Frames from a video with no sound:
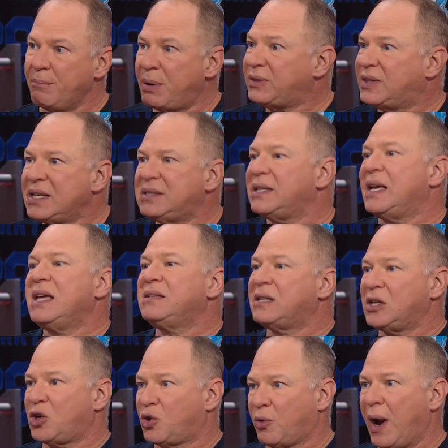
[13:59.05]
But this
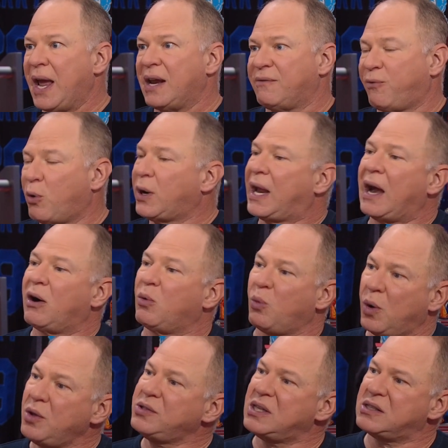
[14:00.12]
isn't great for Garrett
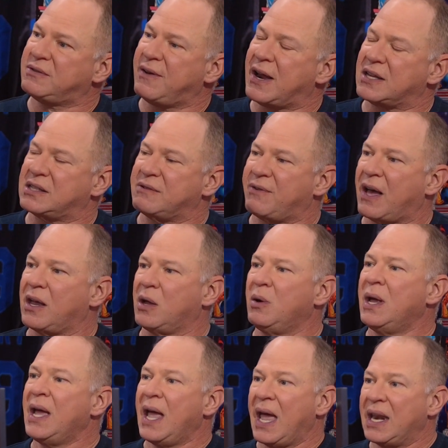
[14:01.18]
Wilson's fantasy value,
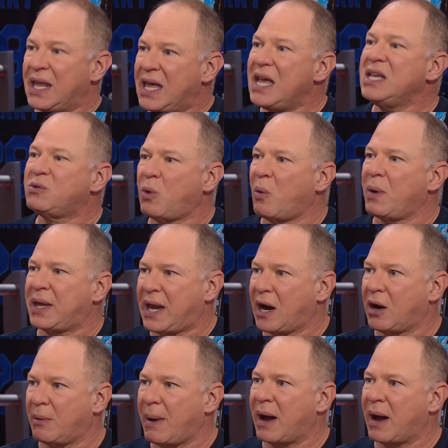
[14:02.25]
and he's what we care